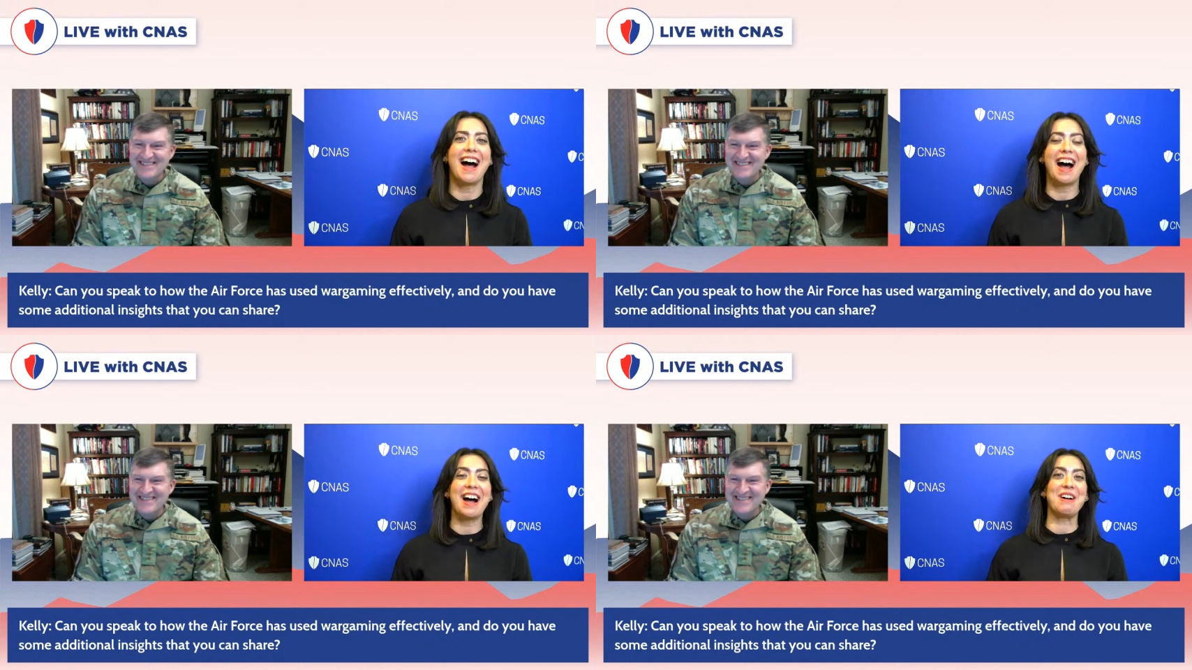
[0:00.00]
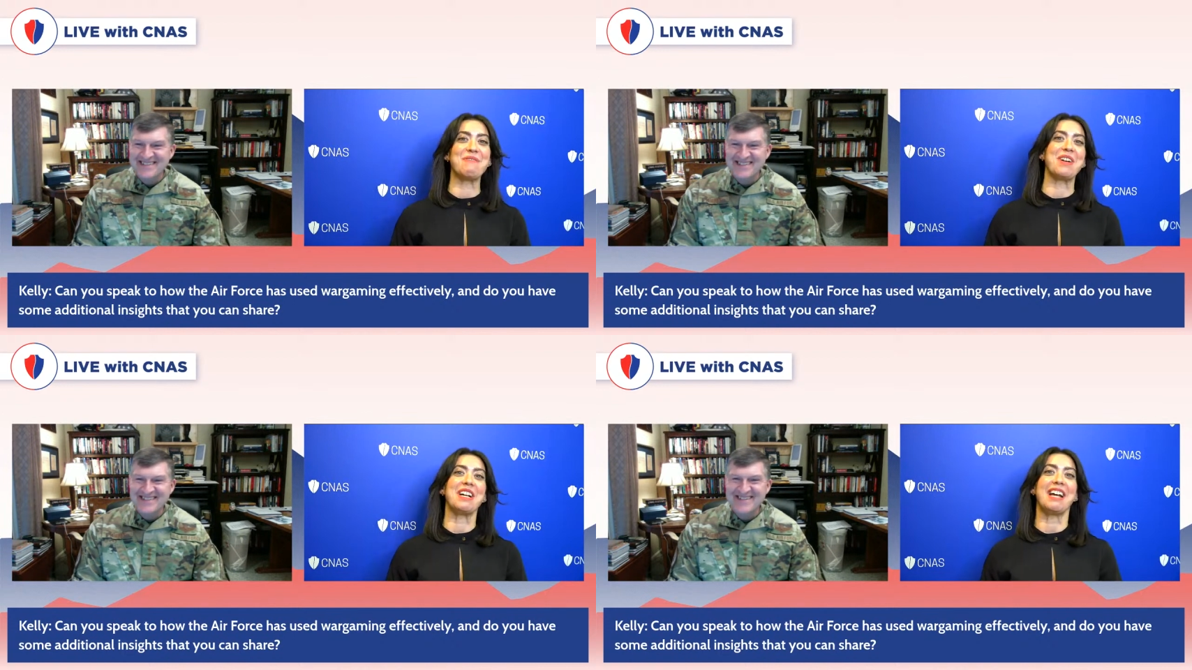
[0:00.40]

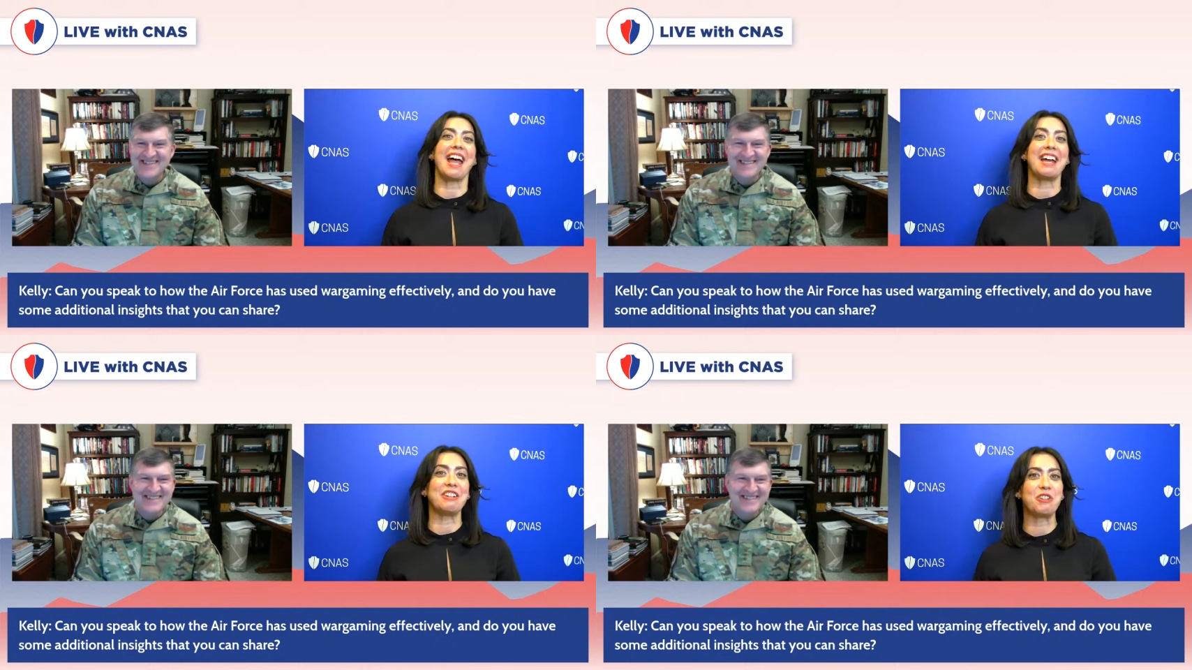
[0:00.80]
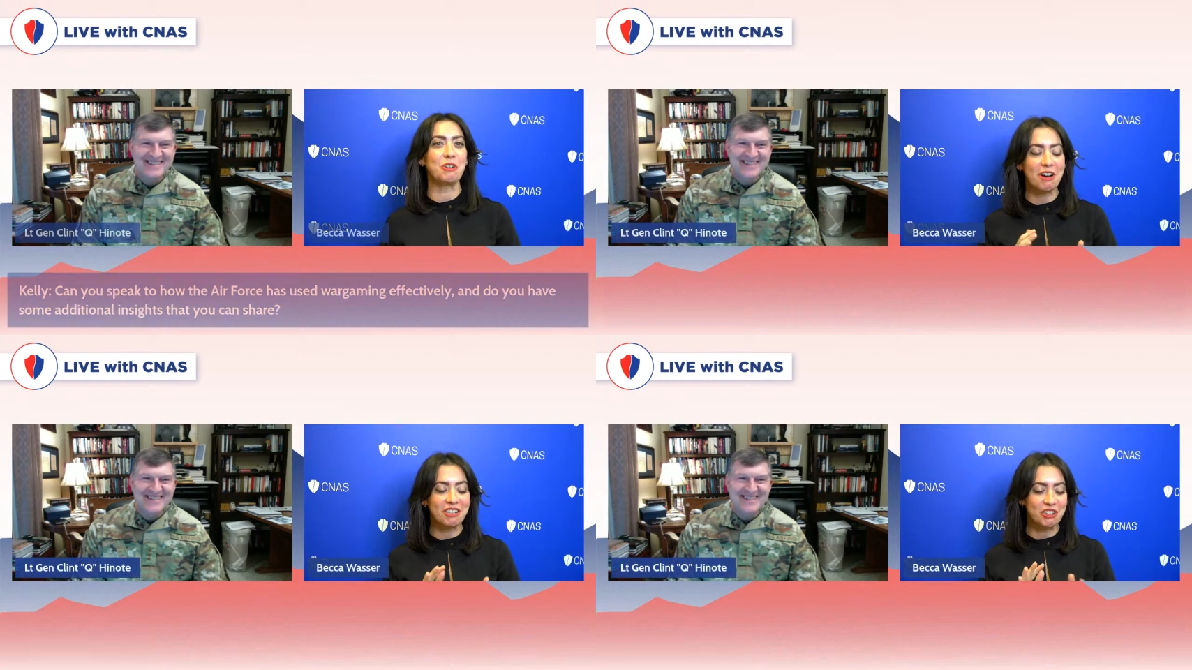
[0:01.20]
Speaker 1: Um, and, you
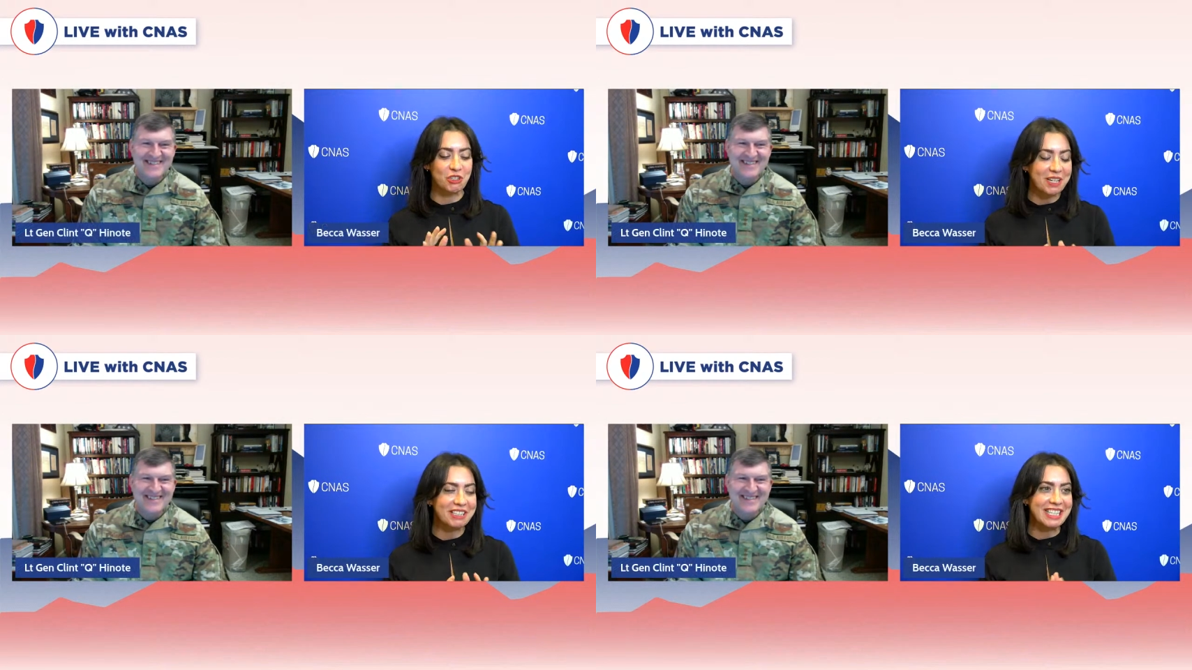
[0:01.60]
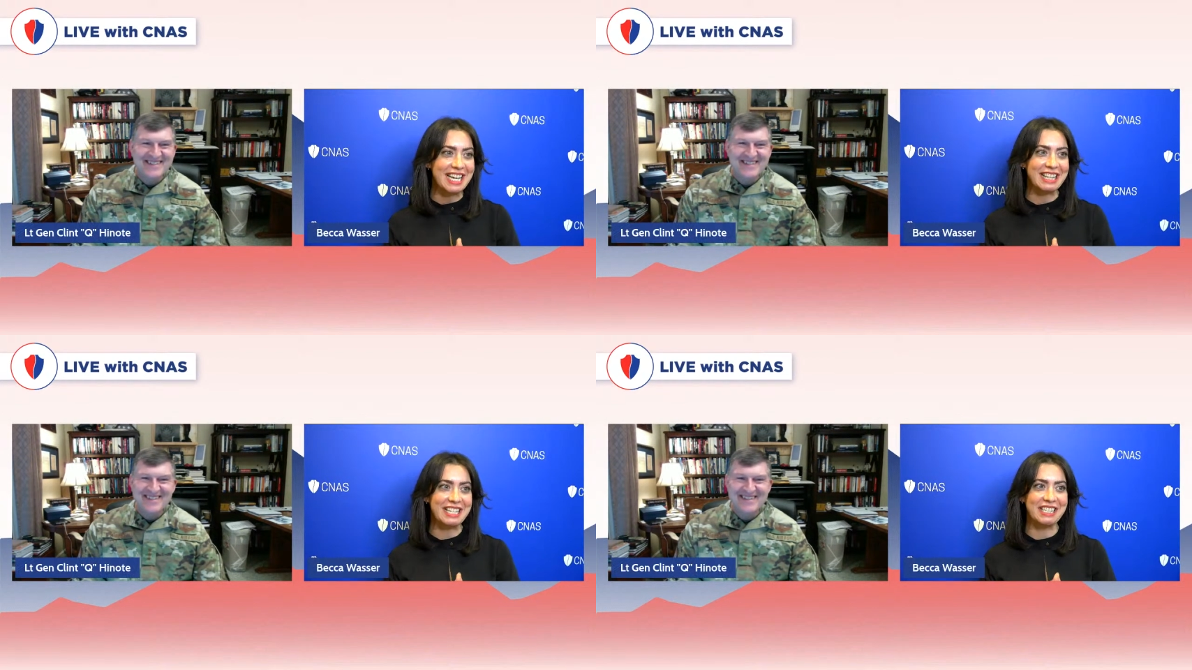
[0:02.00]
know, I'll just quickly
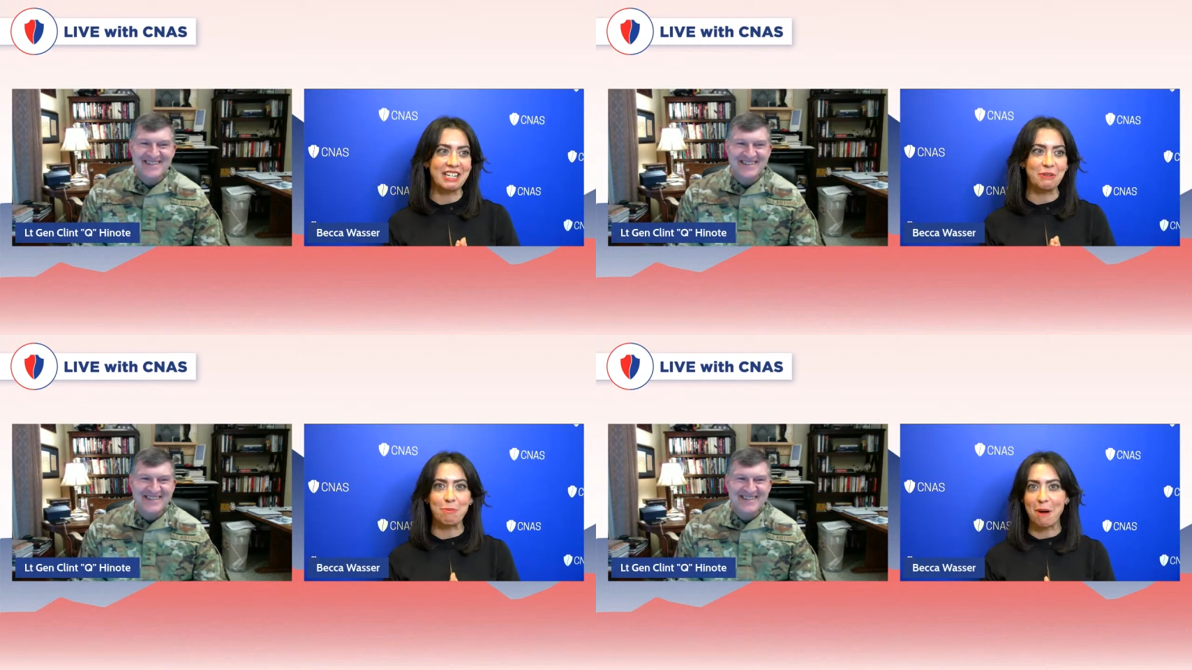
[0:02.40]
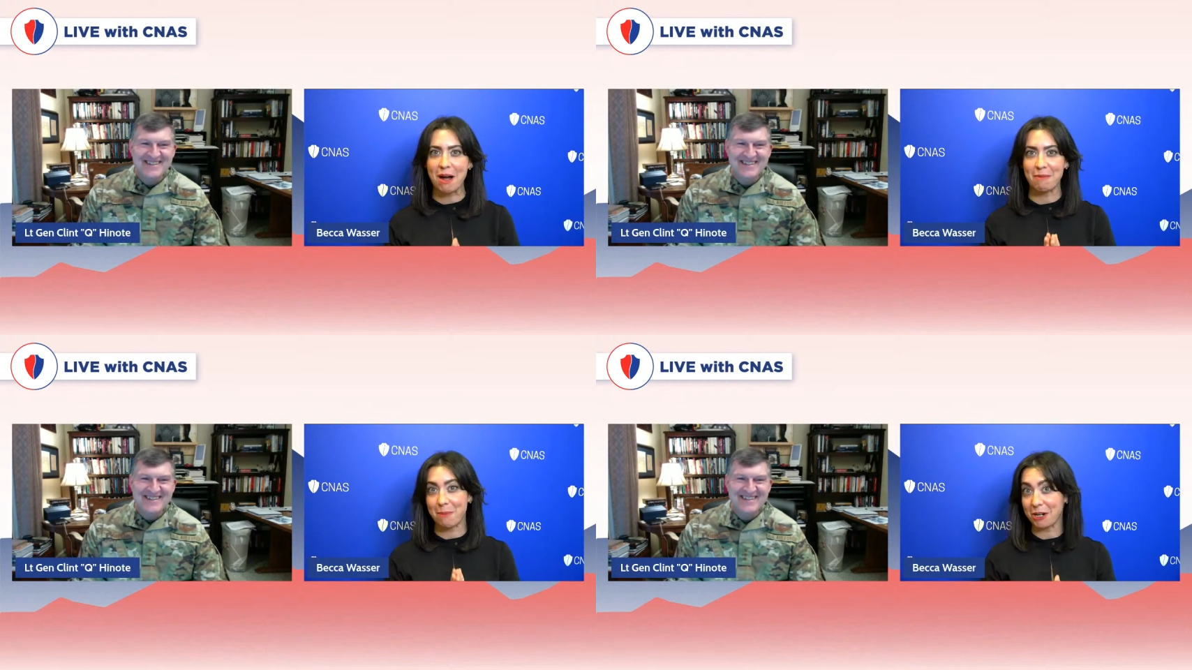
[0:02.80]
take this as mo-
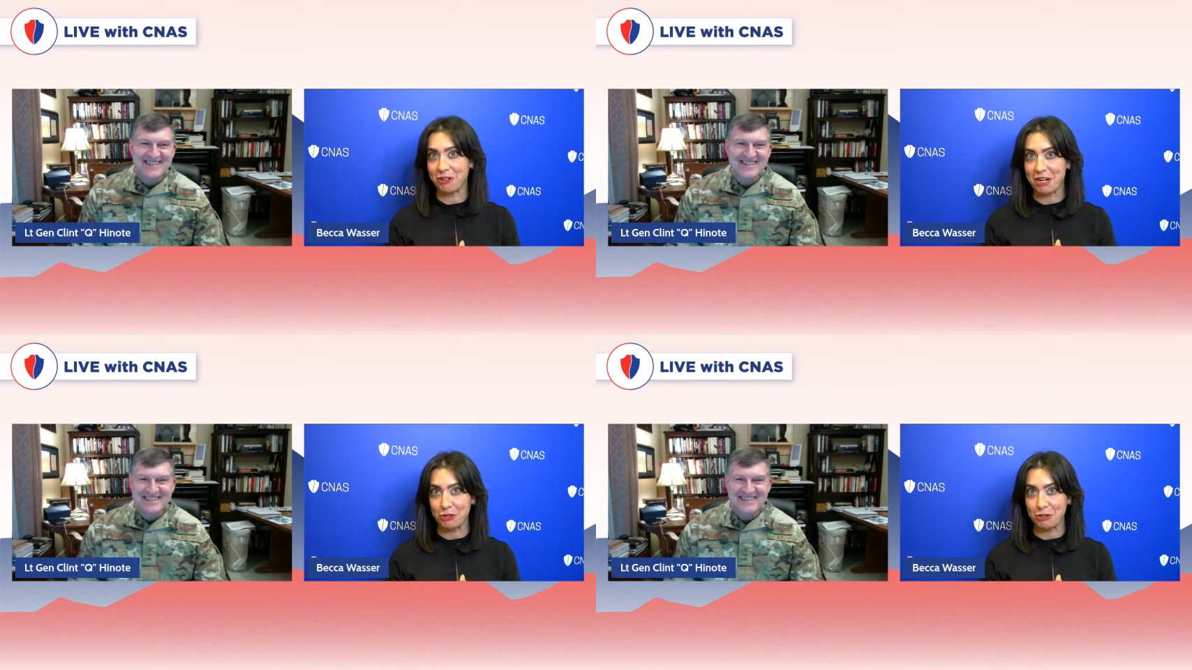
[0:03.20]
moderator's